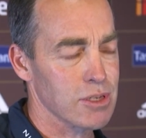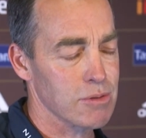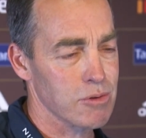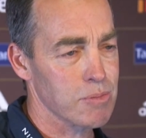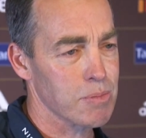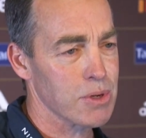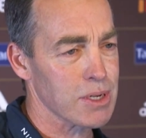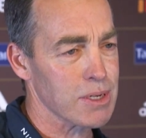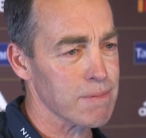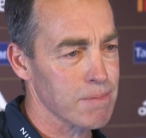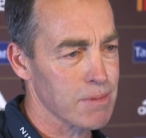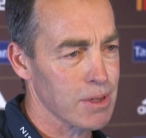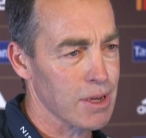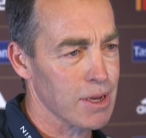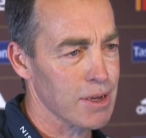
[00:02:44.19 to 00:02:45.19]
it would be
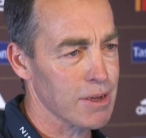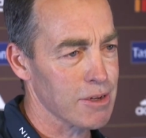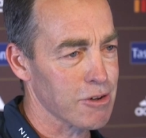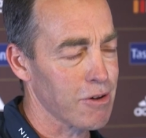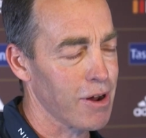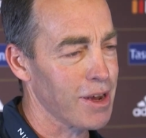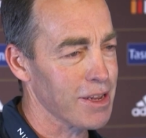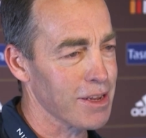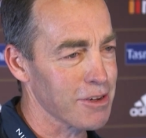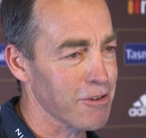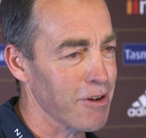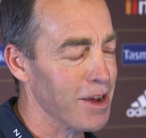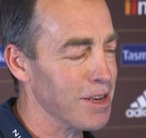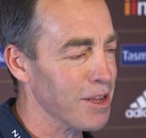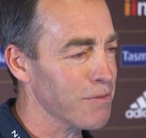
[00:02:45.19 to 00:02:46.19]
a
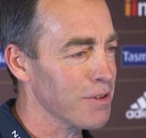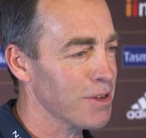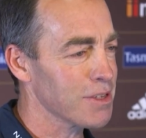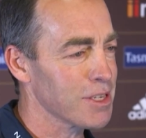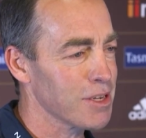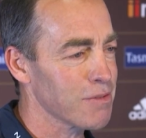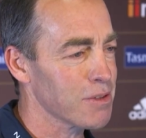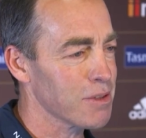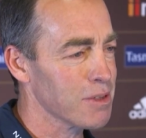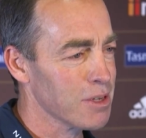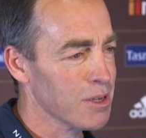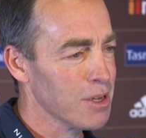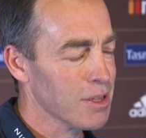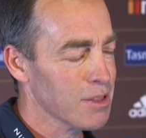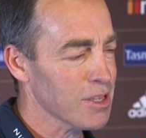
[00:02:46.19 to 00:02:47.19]
great effort, given
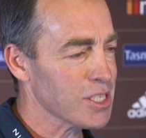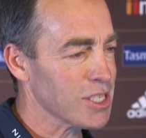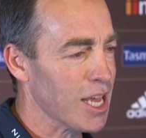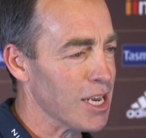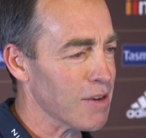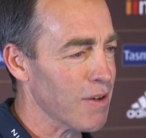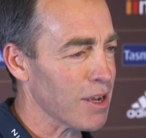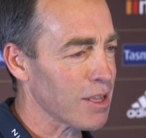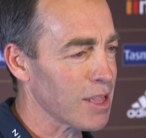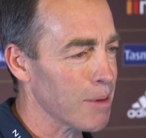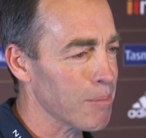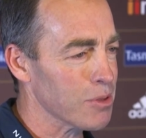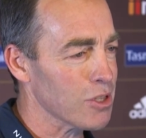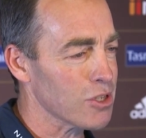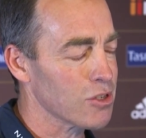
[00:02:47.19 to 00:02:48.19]
the state of our
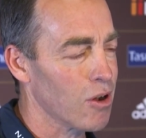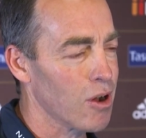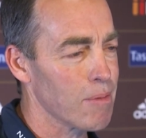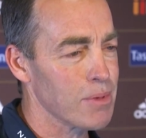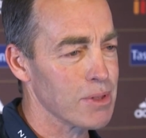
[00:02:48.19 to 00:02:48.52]
club at the time.